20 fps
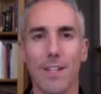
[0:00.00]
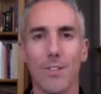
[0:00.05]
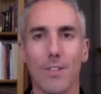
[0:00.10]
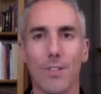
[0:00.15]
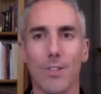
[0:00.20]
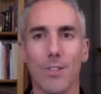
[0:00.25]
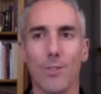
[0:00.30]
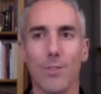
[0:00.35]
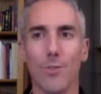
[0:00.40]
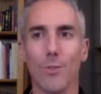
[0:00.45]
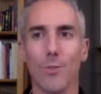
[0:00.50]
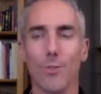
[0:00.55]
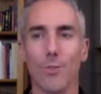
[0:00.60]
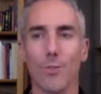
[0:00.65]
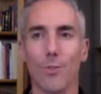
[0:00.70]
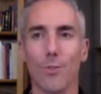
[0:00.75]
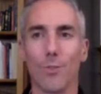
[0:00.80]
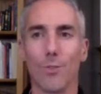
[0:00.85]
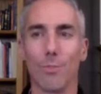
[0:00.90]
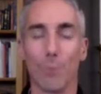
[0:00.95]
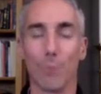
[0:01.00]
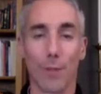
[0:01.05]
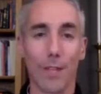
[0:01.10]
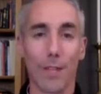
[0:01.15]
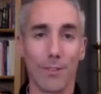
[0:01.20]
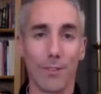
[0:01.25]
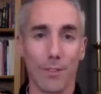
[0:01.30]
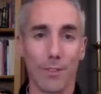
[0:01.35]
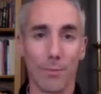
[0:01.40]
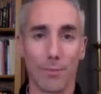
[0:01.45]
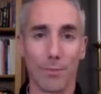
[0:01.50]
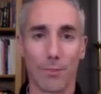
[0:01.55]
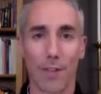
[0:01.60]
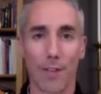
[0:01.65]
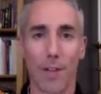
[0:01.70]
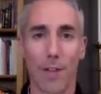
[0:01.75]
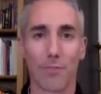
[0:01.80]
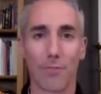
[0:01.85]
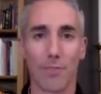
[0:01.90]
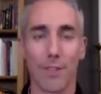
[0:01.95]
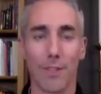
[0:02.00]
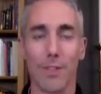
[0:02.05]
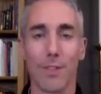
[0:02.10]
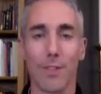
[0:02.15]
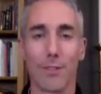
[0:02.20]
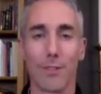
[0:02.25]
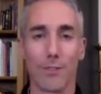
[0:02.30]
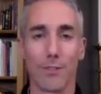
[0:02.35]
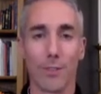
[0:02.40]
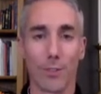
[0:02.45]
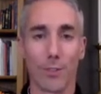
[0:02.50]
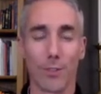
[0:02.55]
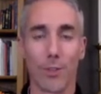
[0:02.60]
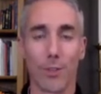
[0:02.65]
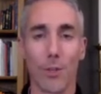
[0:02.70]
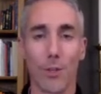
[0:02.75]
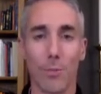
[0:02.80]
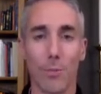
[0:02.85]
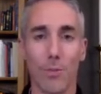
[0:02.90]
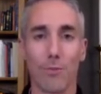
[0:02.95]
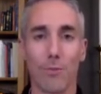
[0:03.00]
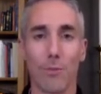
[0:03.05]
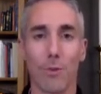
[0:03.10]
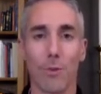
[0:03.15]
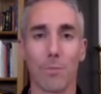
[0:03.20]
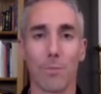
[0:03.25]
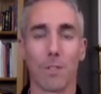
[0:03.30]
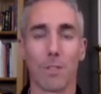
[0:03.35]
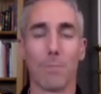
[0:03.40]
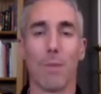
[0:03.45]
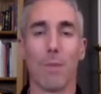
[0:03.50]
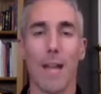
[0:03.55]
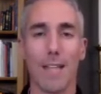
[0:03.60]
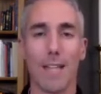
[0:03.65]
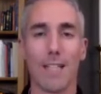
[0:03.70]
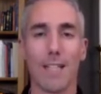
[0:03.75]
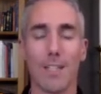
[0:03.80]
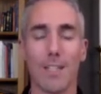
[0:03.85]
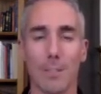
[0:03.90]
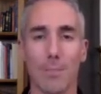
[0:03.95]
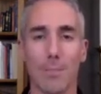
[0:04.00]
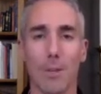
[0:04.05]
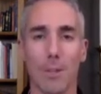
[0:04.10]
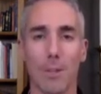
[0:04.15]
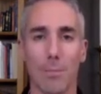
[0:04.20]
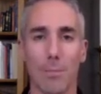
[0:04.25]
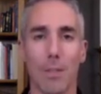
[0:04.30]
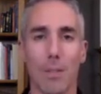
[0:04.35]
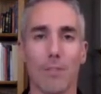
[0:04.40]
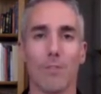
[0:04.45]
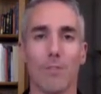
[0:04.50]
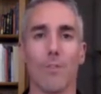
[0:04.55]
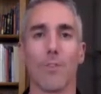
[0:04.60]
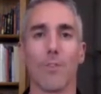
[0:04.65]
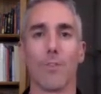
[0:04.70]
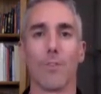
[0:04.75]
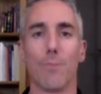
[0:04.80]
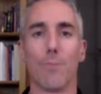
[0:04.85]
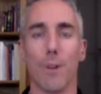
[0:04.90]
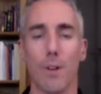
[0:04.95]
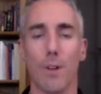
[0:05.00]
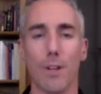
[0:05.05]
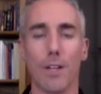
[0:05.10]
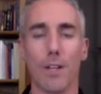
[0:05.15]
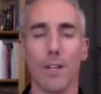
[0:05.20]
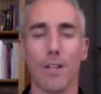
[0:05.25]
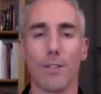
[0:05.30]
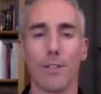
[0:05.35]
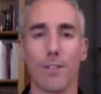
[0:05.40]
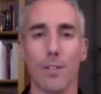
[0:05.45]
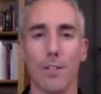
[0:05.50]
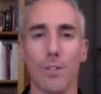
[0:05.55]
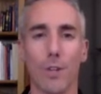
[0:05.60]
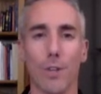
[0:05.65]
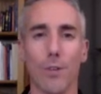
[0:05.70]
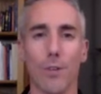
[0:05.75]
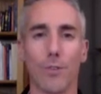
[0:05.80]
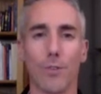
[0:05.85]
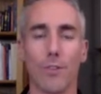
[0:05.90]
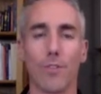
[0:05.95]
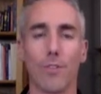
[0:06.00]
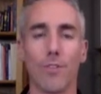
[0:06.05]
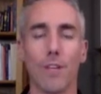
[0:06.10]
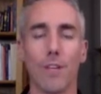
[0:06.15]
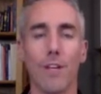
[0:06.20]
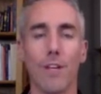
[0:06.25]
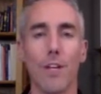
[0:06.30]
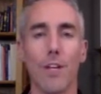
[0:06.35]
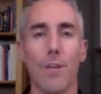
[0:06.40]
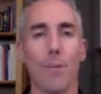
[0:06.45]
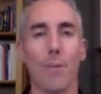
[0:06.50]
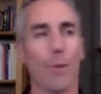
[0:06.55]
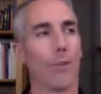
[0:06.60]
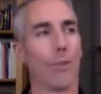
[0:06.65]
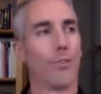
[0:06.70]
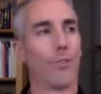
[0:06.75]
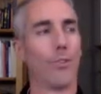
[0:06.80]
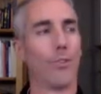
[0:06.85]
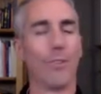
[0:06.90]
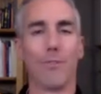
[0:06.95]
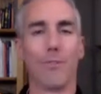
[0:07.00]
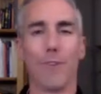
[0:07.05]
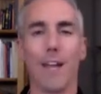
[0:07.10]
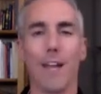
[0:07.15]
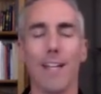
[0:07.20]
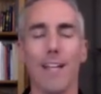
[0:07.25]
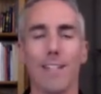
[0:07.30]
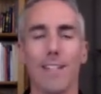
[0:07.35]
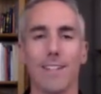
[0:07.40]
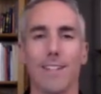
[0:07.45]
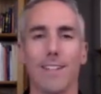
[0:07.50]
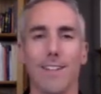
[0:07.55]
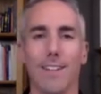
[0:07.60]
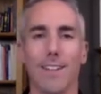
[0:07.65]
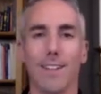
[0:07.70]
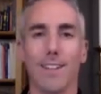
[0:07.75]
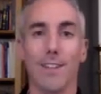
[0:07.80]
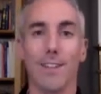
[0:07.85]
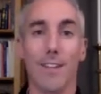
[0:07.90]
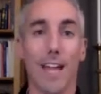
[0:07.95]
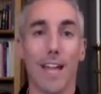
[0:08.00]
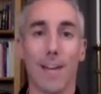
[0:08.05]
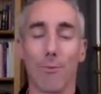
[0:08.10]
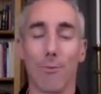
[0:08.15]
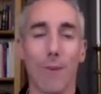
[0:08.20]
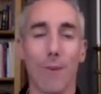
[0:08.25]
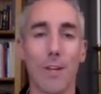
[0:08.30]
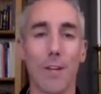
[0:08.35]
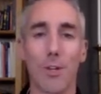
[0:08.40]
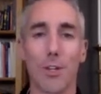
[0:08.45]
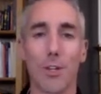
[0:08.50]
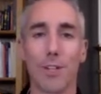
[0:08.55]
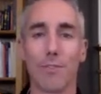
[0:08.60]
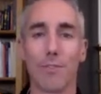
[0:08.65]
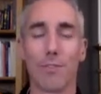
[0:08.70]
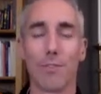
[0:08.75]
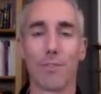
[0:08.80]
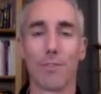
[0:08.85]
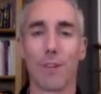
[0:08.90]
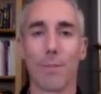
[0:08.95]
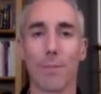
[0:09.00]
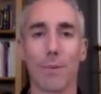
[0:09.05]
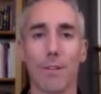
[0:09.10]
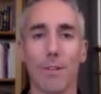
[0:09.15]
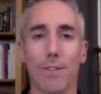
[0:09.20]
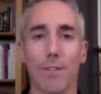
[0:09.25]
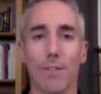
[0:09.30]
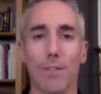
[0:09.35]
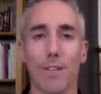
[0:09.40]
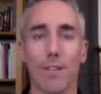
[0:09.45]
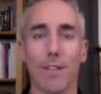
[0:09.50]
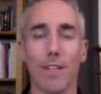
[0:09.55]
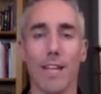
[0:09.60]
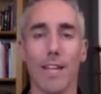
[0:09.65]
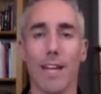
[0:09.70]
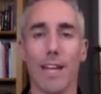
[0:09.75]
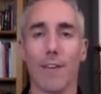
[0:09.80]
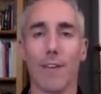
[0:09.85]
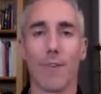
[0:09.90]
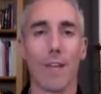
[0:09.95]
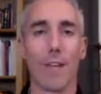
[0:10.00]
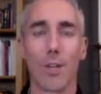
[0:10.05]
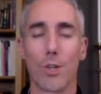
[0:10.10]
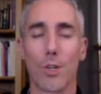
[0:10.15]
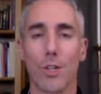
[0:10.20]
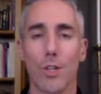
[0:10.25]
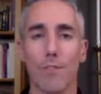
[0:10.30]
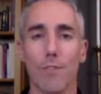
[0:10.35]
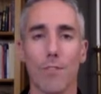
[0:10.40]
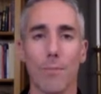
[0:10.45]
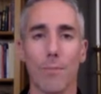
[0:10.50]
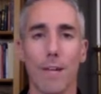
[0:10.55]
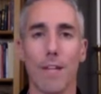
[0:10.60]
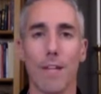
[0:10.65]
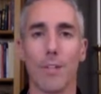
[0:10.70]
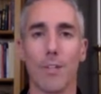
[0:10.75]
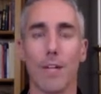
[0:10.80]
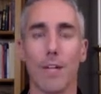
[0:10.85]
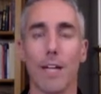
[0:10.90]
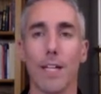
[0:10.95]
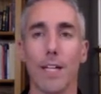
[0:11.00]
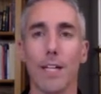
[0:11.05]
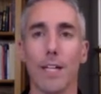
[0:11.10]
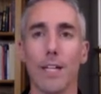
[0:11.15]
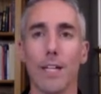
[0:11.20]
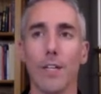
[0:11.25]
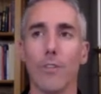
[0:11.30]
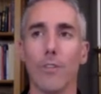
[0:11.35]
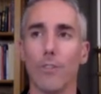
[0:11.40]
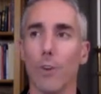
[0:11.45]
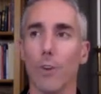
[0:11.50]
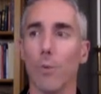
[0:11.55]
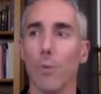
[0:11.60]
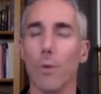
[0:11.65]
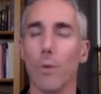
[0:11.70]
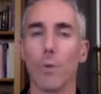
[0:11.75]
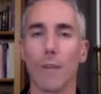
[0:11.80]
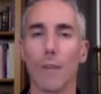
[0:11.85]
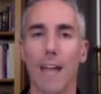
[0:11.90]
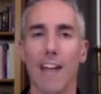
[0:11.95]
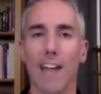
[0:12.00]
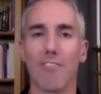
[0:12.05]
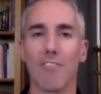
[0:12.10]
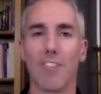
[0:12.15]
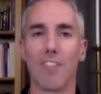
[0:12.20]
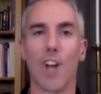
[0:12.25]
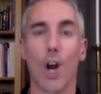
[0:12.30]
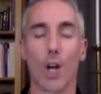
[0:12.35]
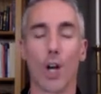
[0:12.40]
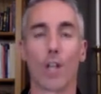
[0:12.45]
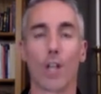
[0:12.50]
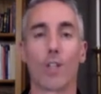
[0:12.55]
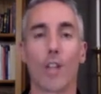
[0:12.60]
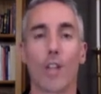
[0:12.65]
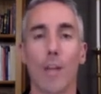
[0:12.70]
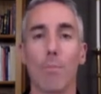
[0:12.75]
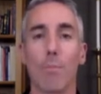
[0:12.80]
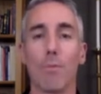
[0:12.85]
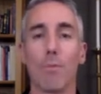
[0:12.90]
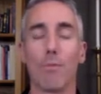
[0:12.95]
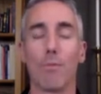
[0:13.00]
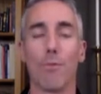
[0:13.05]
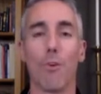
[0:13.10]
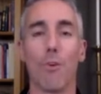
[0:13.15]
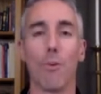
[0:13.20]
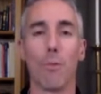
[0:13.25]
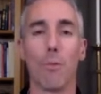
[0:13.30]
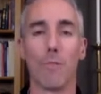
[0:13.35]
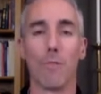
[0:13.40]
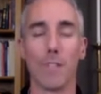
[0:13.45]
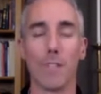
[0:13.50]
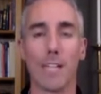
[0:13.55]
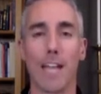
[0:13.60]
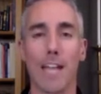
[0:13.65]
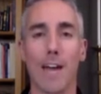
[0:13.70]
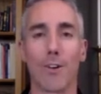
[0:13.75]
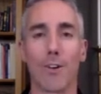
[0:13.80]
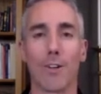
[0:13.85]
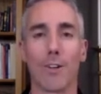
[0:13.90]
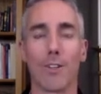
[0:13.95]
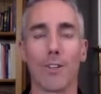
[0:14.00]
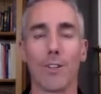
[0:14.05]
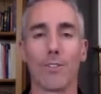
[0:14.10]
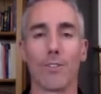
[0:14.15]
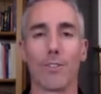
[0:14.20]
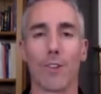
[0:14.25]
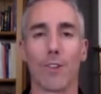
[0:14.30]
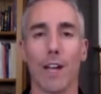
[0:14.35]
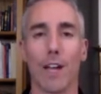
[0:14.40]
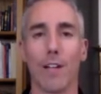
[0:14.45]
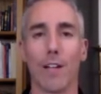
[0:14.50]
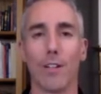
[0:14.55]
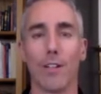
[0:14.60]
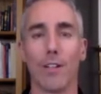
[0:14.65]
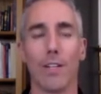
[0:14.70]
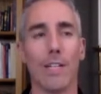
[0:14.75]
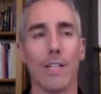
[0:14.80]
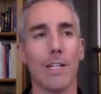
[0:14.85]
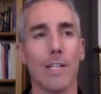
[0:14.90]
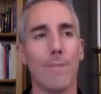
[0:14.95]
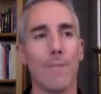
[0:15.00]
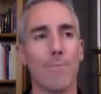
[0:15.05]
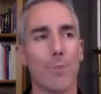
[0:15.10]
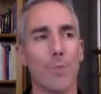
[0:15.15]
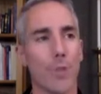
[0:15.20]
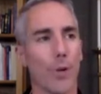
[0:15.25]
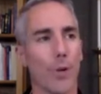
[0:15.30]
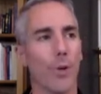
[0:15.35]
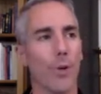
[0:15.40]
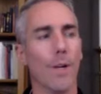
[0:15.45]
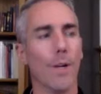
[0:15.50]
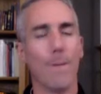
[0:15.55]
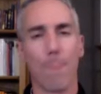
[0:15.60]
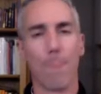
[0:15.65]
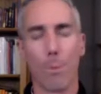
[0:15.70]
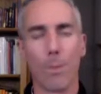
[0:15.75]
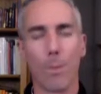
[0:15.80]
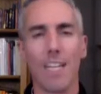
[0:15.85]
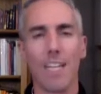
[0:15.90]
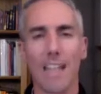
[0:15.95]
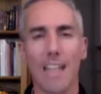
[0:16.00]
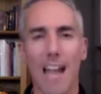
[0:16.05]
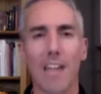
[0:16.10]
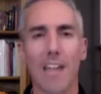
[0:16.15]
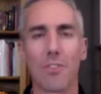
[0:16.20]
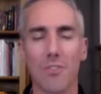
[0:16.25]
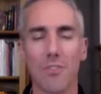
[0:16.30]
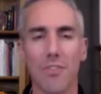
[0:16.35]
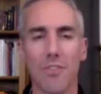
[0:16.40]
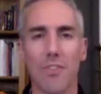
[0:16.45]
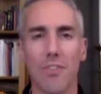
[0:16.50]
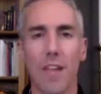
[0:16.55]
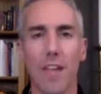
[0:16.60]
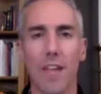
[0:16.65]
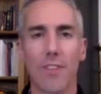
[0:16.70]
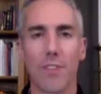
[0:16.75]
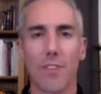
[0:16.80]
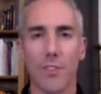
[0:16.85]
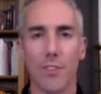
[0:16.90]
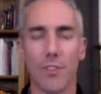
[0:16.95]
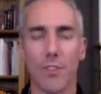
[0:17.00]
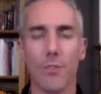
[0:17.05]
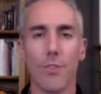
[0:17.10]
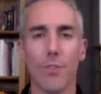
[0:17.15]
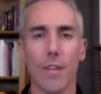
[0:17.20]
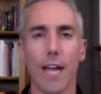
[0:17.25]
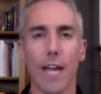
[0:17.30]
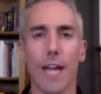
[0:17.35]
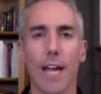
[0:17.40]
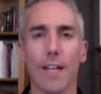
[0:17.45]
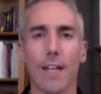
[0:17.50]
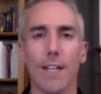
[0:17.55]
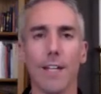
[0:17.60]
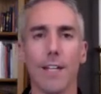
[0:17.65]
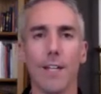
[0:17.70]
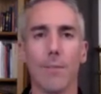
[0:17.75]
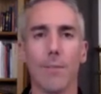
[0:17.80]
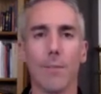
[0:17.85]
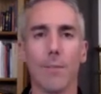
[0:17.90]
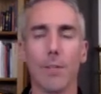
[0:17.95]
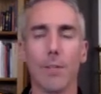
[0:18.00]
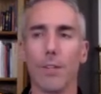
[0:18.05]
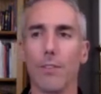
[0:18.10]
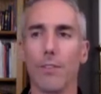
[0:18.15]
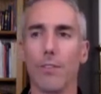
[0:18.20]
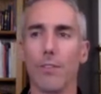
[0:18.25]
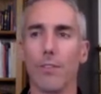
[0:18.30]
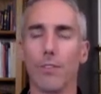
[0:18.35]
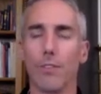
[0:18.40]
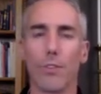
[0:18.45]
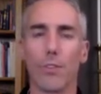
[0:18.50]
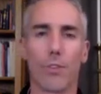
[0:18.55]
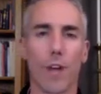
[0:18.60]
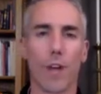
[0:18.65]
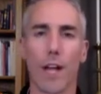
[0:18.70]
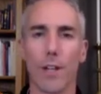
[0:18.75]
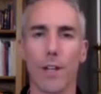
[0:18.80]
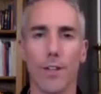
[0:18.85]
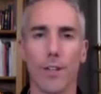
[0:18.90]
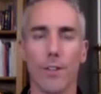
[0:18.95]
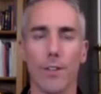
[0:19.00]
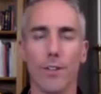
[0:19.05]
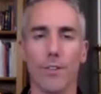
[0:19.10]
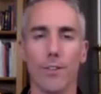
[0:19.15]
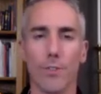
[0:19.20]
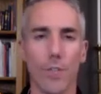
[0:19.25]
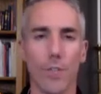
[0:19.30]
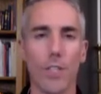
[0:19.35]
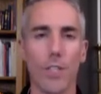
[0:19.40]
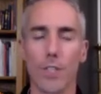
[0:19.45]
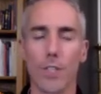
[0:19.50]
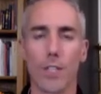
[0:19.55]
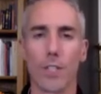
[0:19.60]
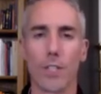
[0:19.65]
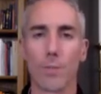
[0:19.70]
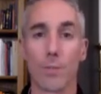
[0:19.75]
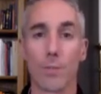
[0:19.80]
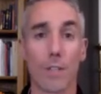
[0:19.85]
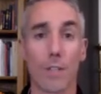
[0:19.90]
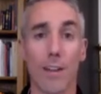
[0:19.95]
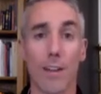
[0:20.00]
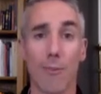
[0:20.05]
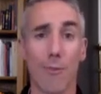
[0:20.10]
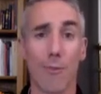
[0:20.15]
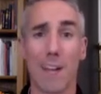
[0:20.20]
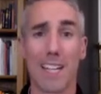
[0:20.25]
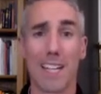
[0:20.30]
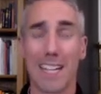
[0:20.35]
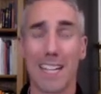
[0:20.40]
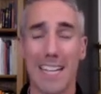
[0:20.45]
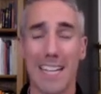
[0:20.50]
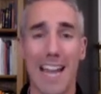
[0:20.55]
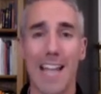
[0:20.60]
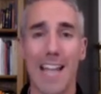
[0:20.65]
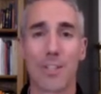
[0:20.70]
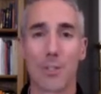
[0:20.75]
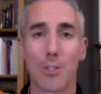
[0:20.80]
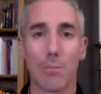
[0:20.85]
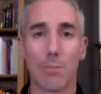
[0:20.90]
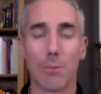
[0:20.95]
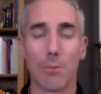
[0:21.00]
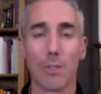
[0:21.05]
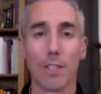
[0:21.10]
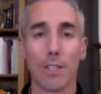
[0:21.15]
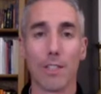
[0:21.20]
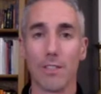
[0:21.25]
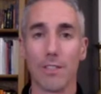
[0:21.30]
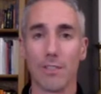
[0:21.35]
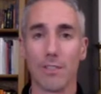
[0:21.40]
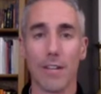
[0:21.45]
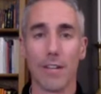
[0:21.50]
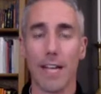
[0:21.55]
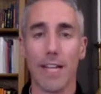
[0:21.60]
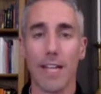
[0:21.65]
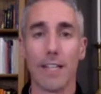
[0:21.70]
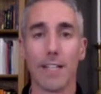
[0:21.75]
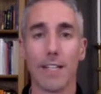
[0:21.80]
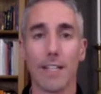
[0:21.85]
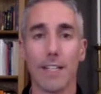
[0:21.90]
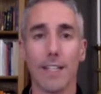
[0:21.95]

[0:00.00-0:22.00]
to to place himself in this this human form dependent upon the blessed virgin mary and saint joseph but also to invite the adoration of the shepherds and the mm-hmm. adoration of the magi. So we would have the archetypal form of encountering this child. So we need eyes of faith to do that because the child, Jesus, was not recognizably divine.